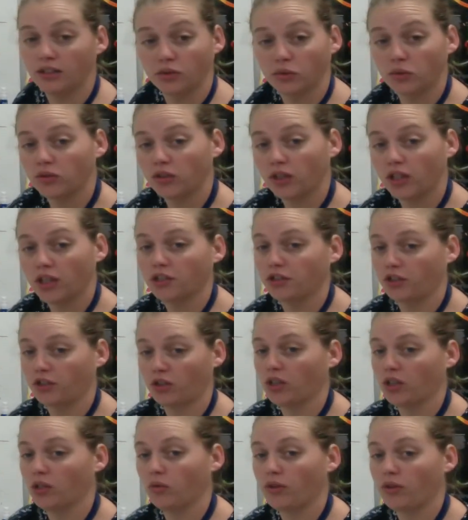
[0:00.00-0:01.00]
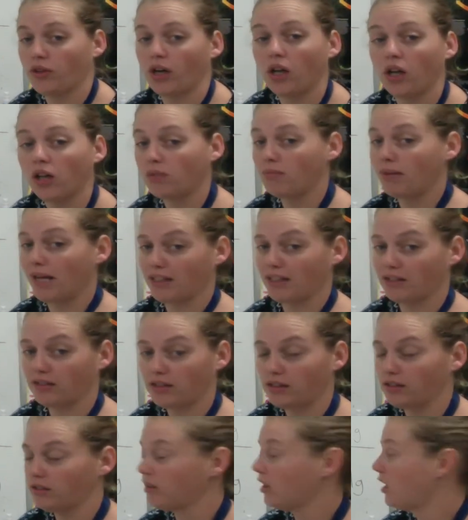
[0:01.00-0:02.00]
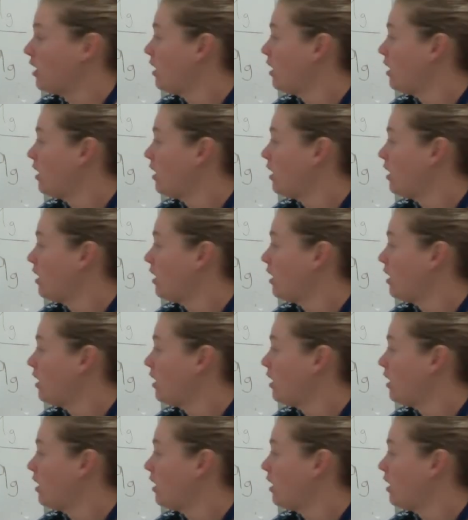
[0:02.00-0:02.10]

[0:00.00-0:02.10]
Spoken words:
was our chart with all the masses